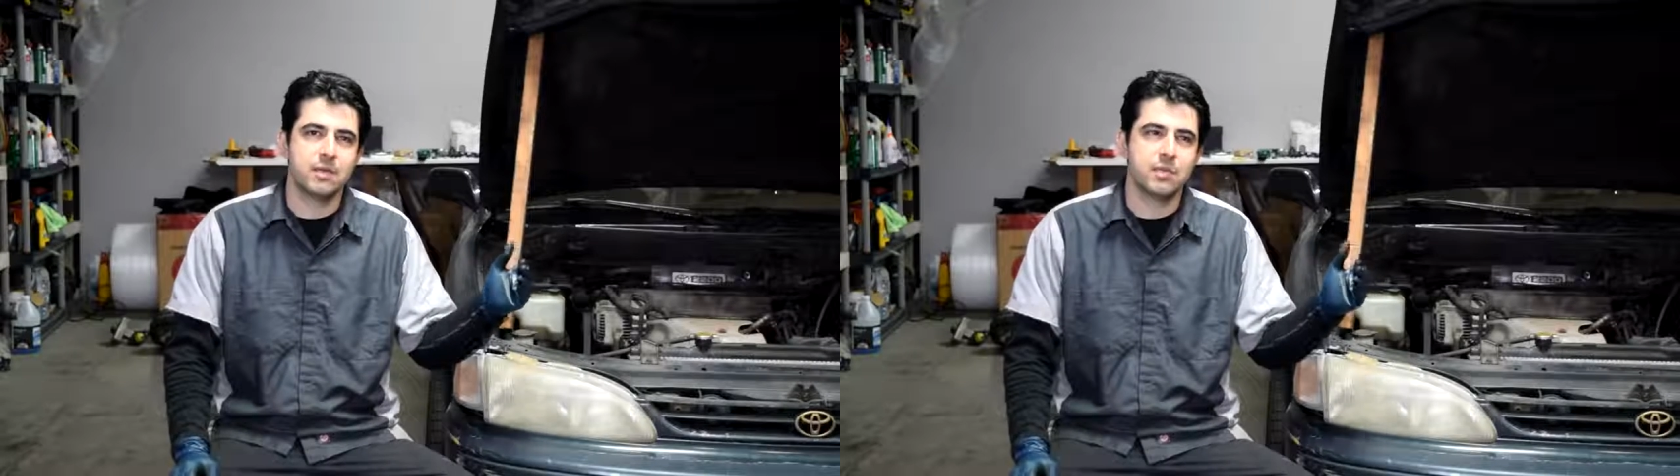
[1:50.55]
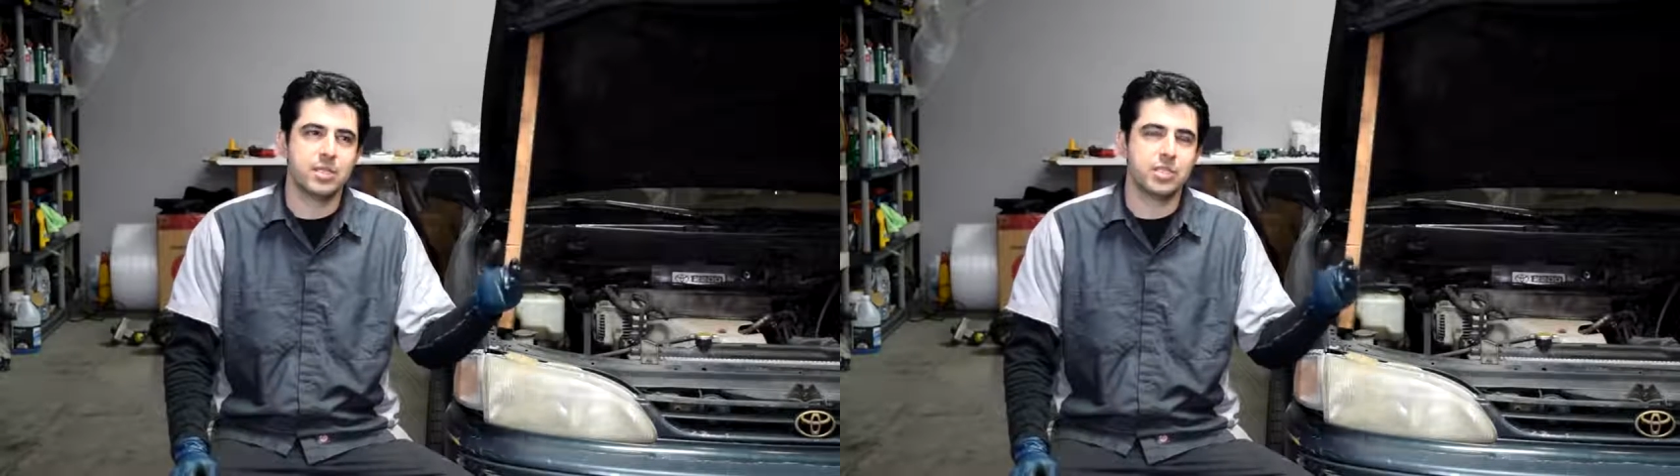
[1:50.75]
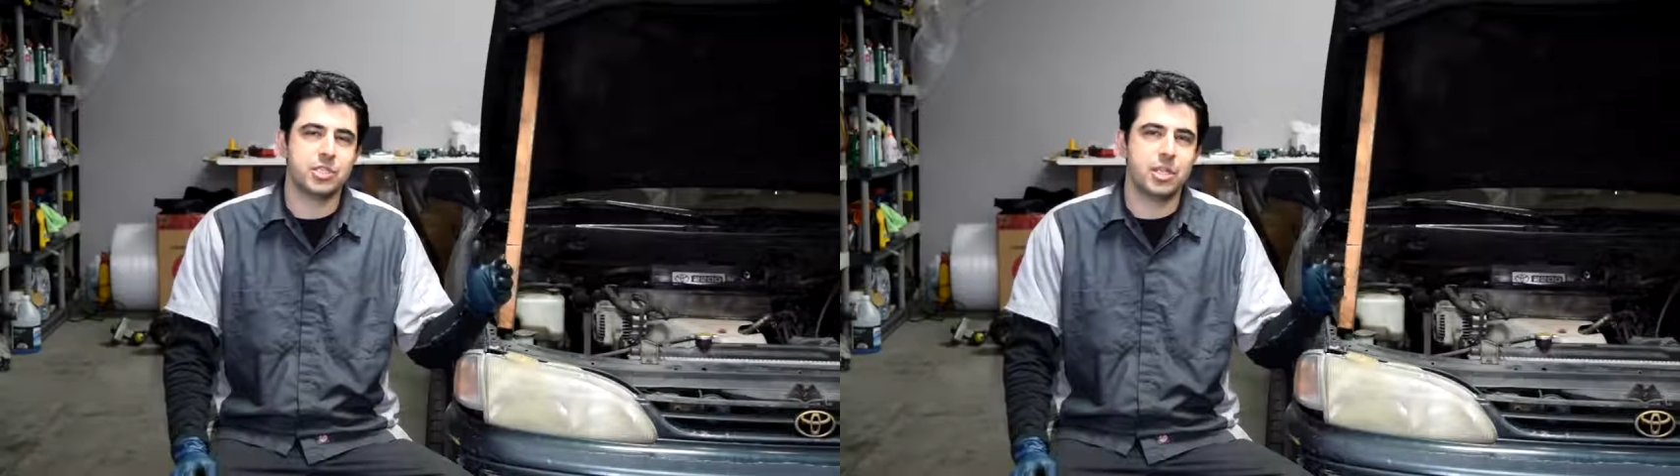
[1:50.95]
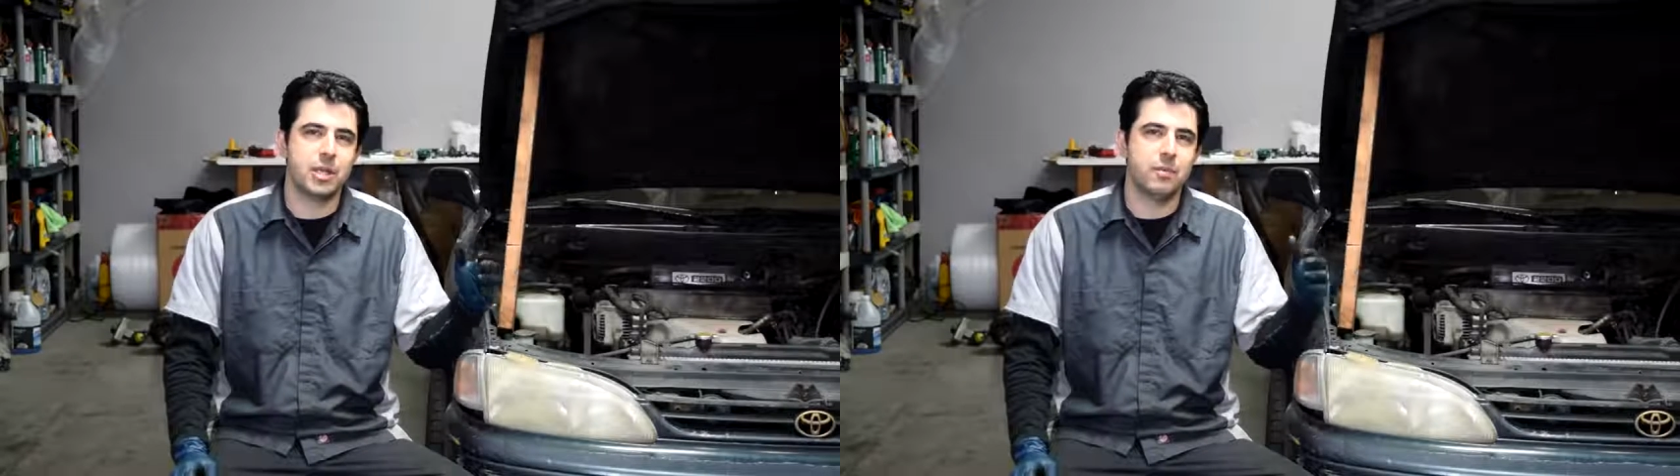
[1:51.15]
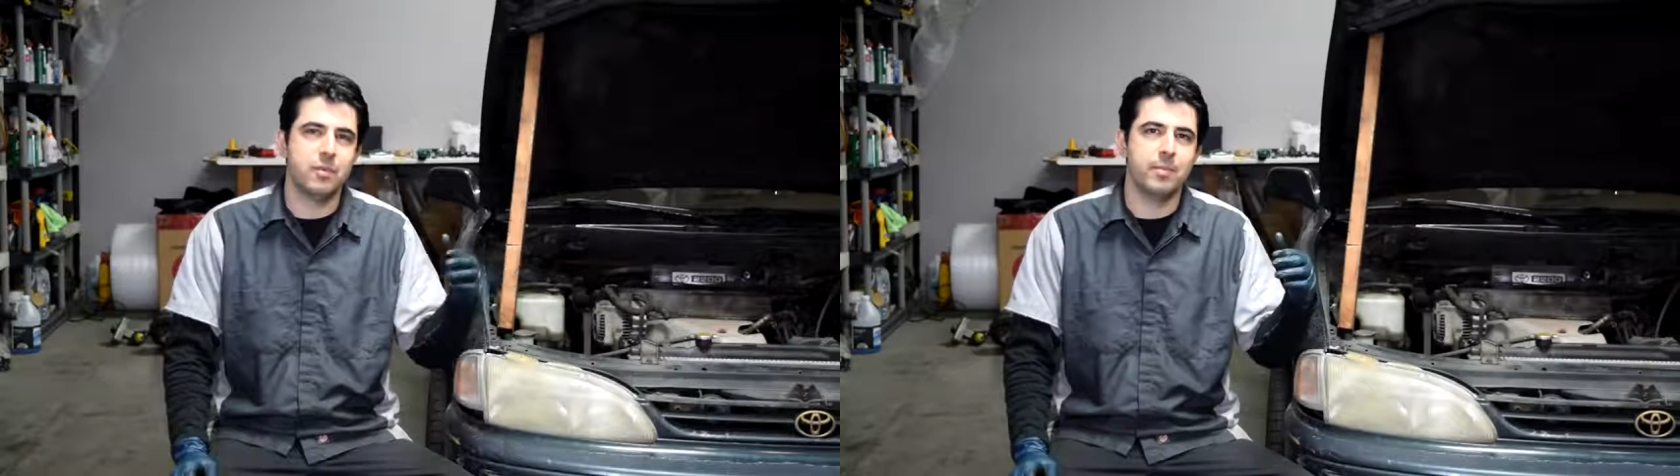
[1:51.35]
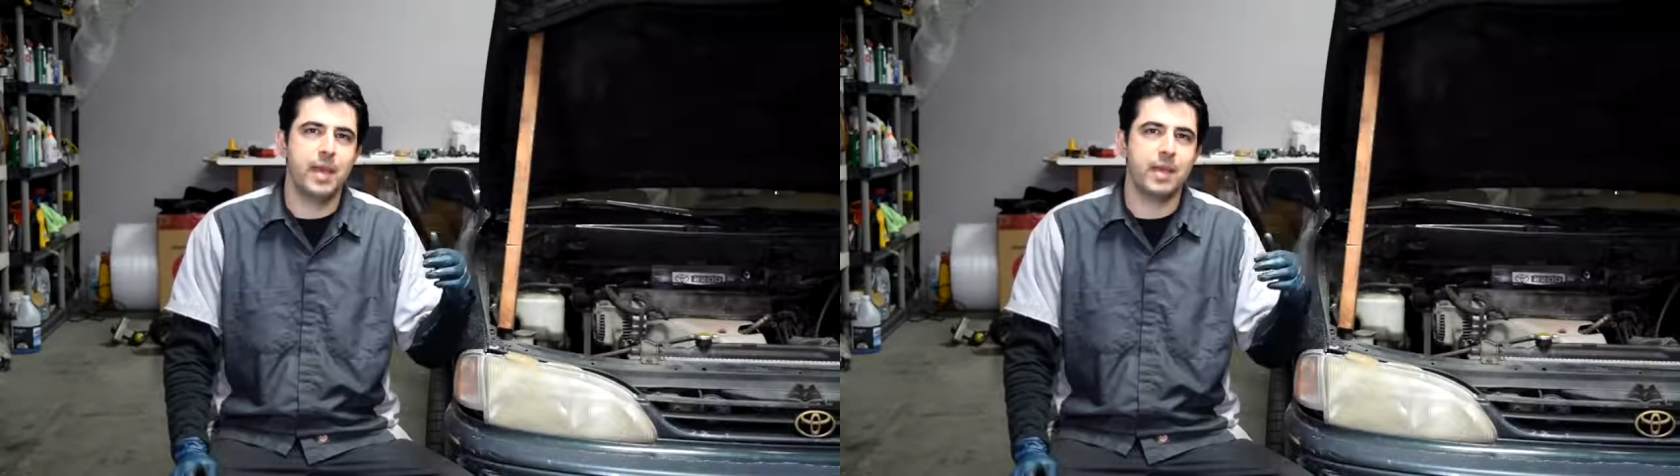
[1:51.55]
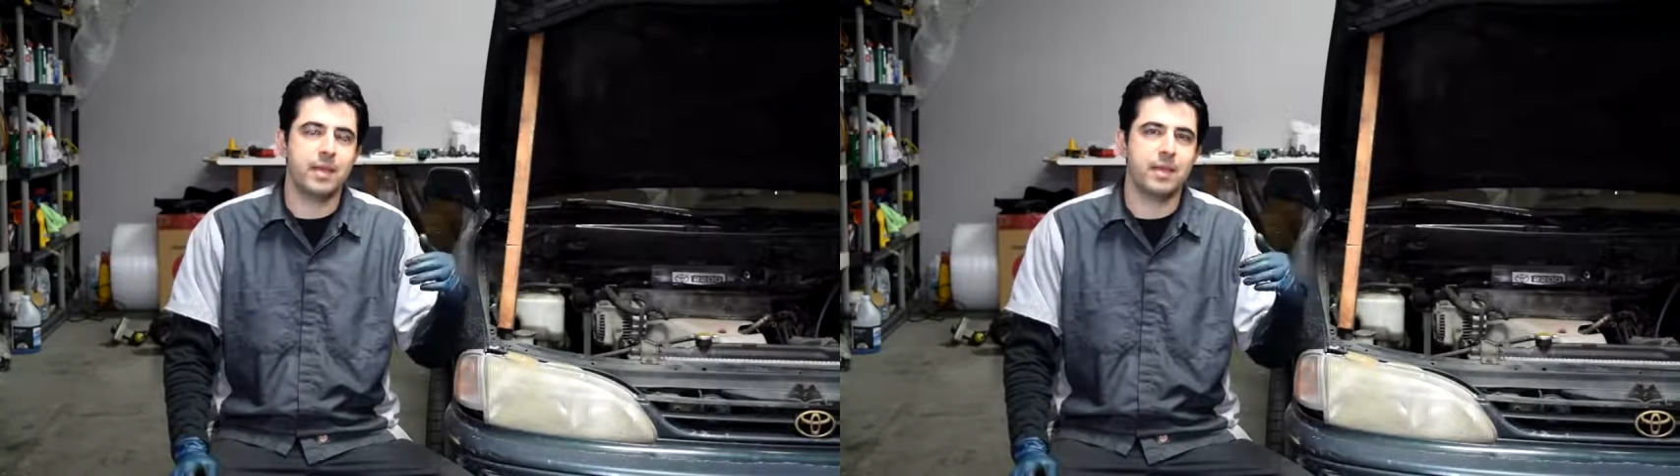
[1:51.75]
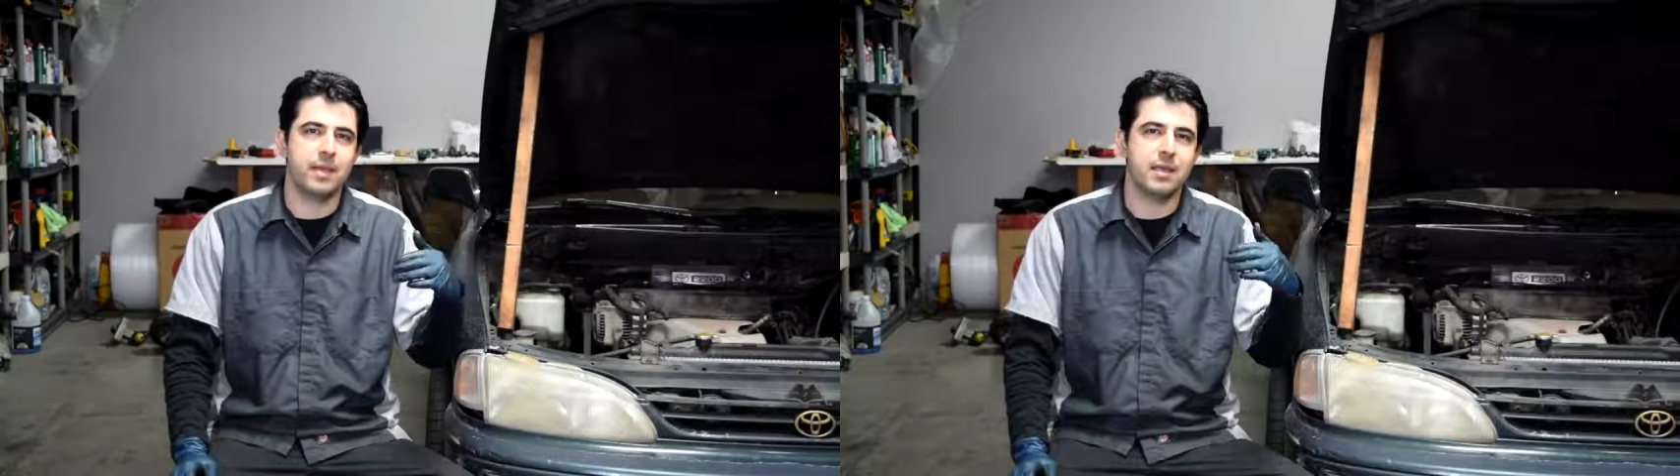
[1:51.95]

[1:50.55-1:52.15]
which will make